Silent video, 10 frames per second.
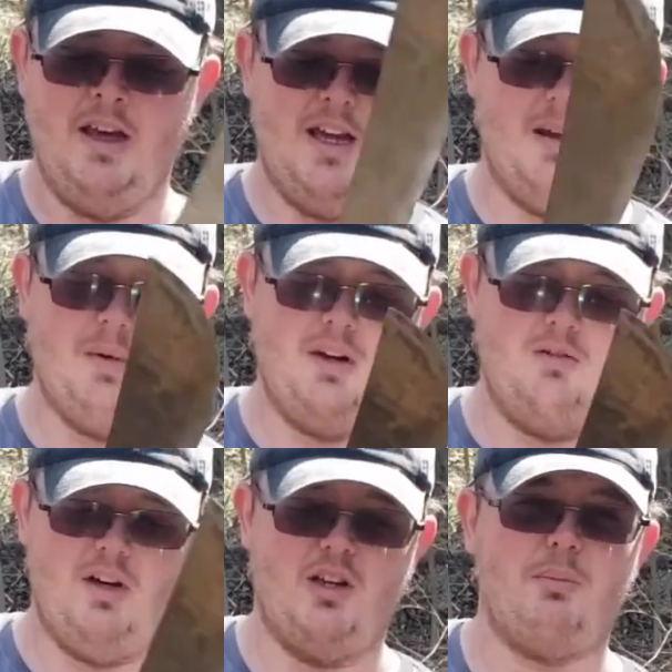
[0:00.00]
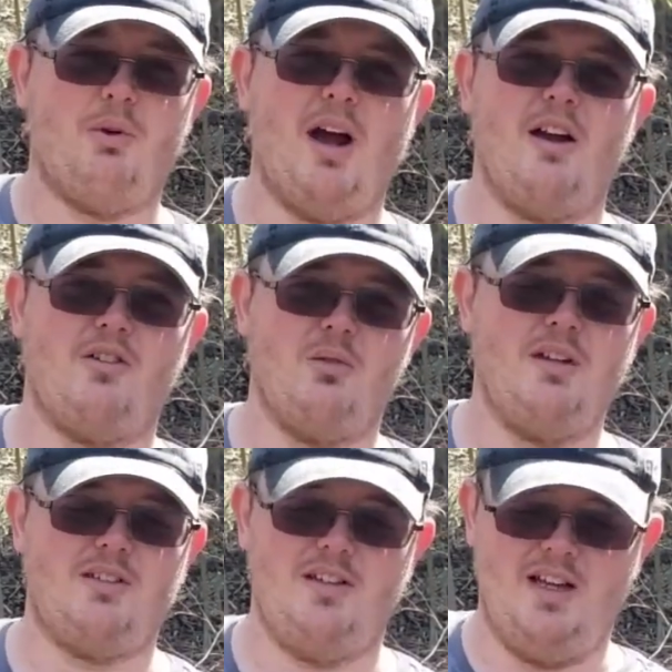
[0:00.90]
And I'm not doing no prying or
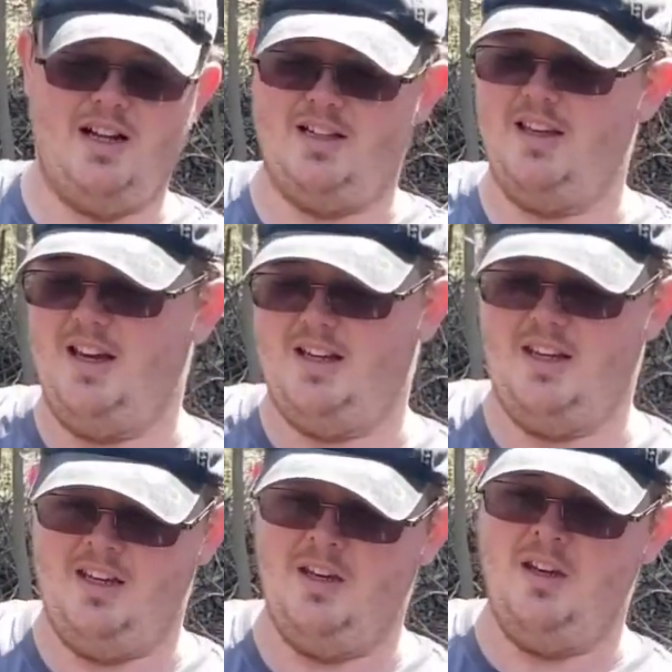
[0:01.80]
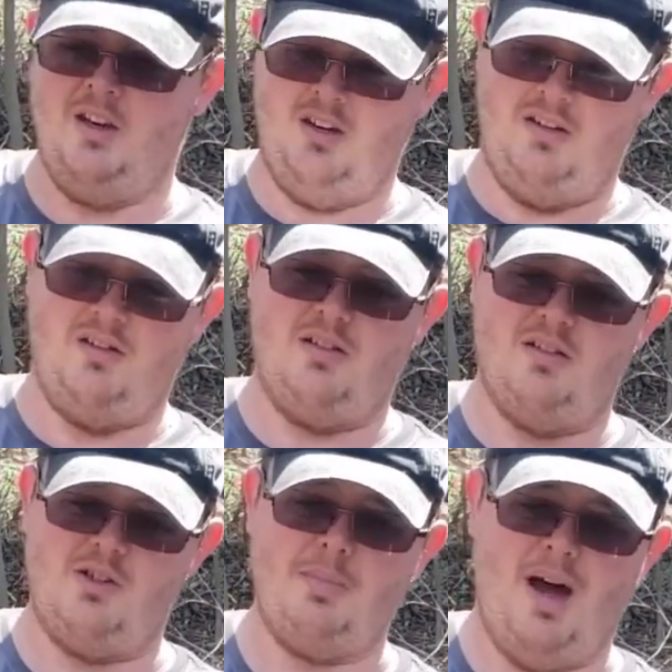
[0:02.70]
twist or anything like that.
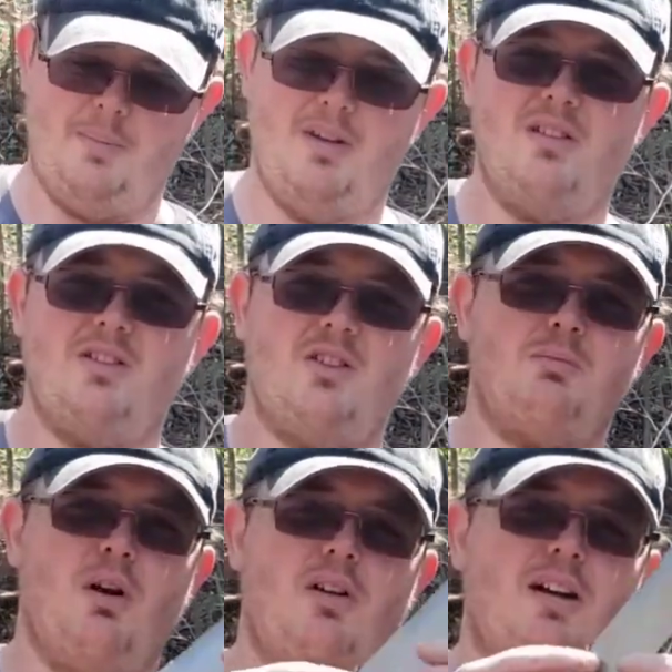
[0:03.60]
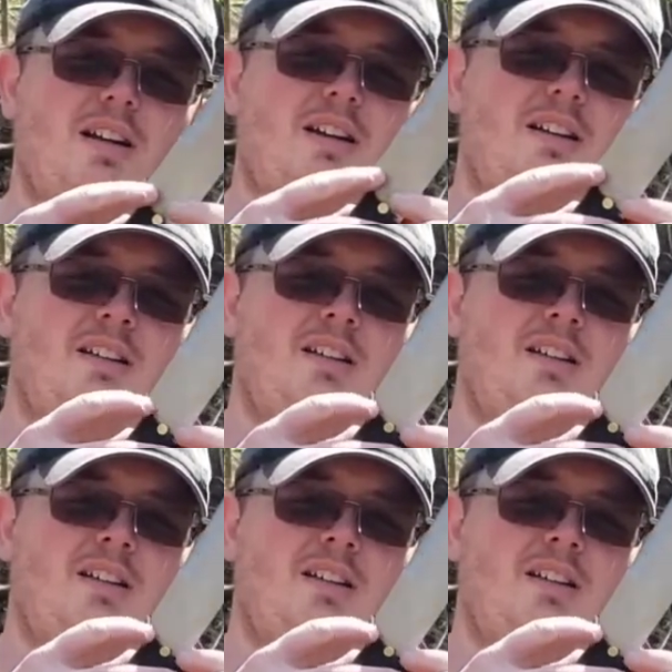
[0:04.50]
She popped. She broke right there.